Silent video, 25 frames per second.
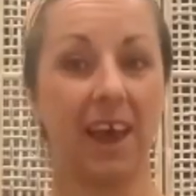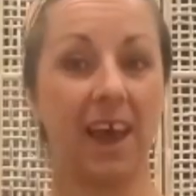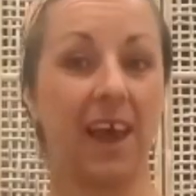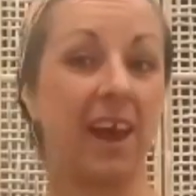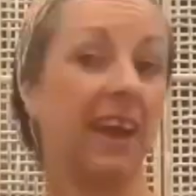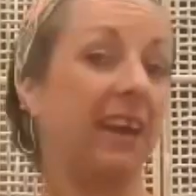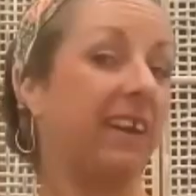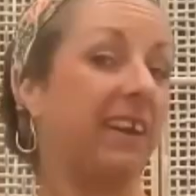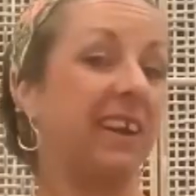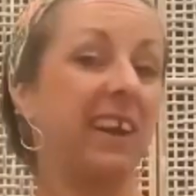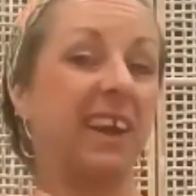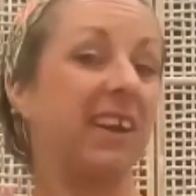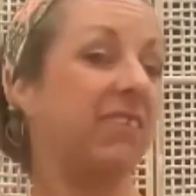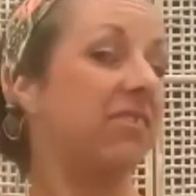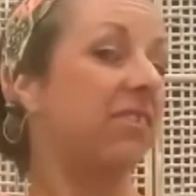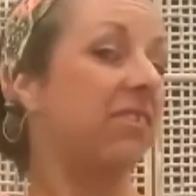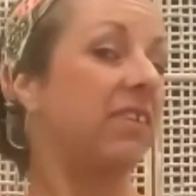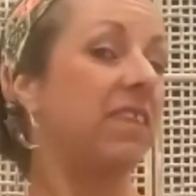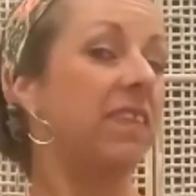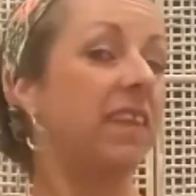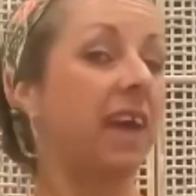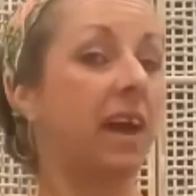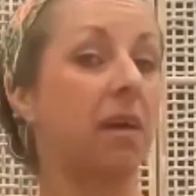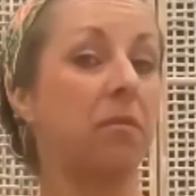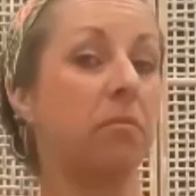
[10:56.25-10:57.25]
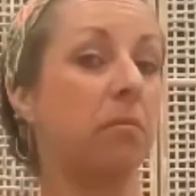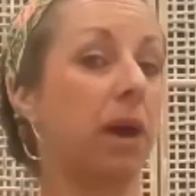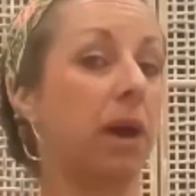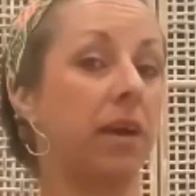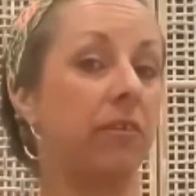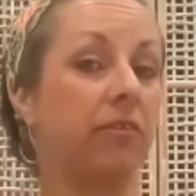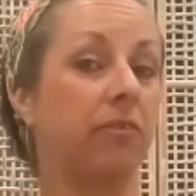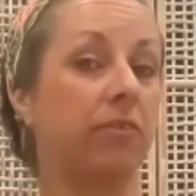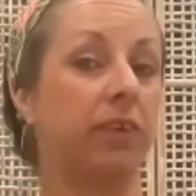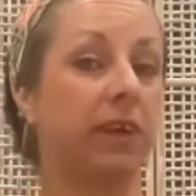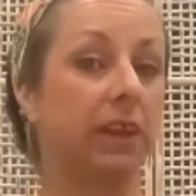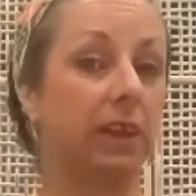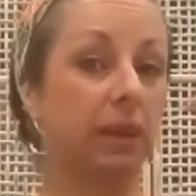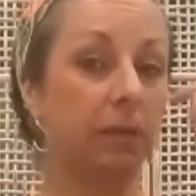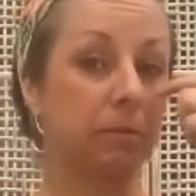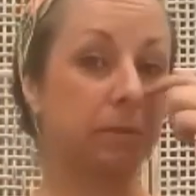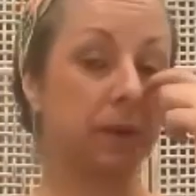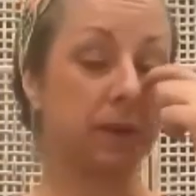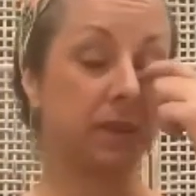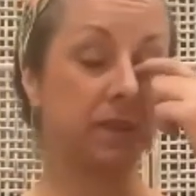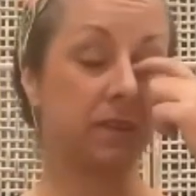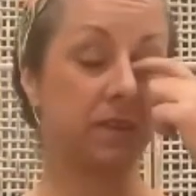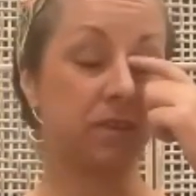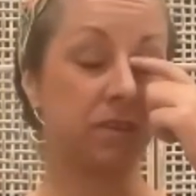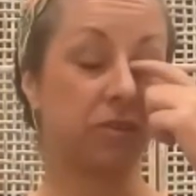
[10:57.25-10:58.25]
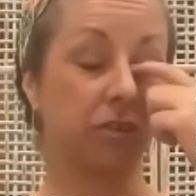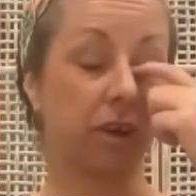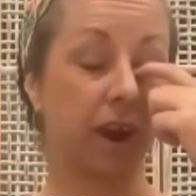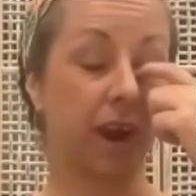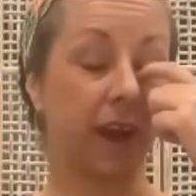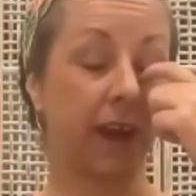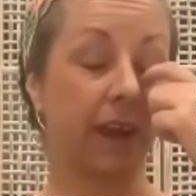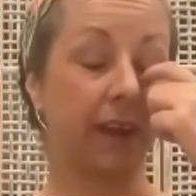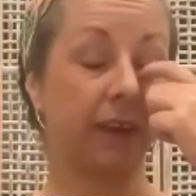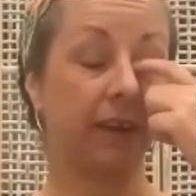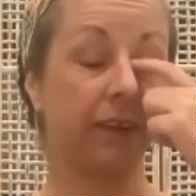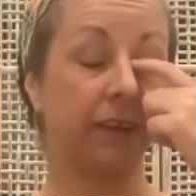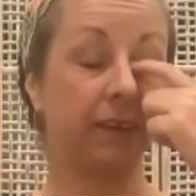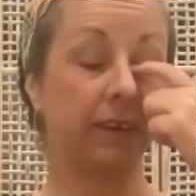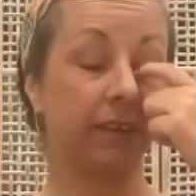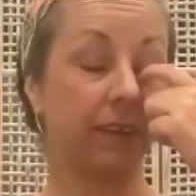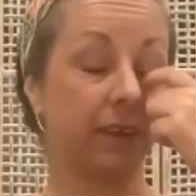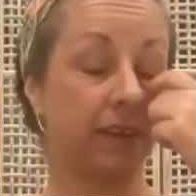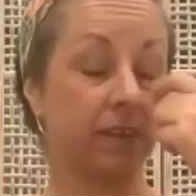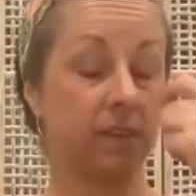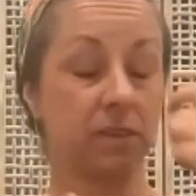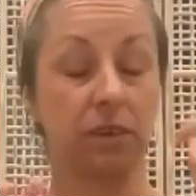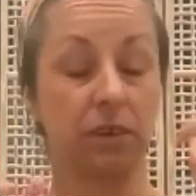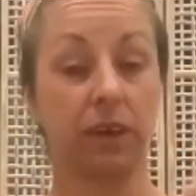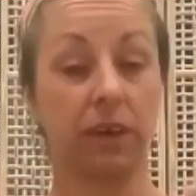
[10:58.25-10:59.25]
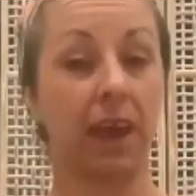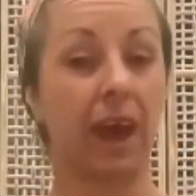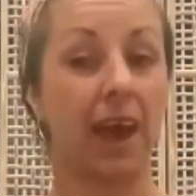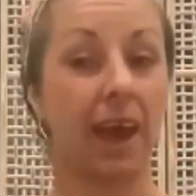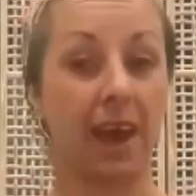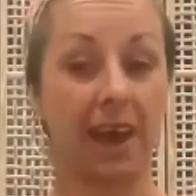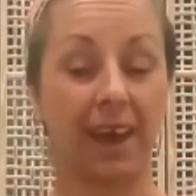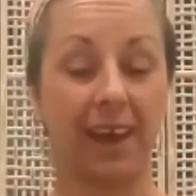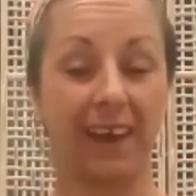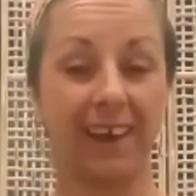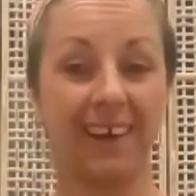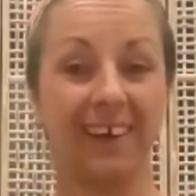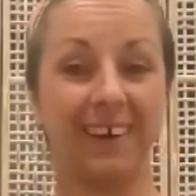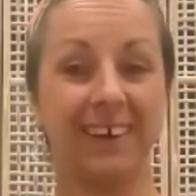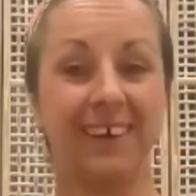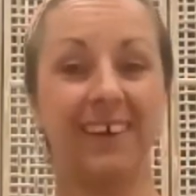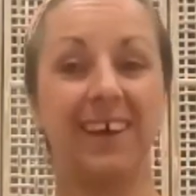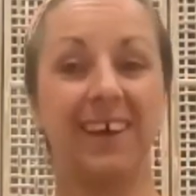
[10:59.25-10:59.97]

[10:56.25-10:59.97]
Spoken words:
And even that might feel a bit strained, and that's okay.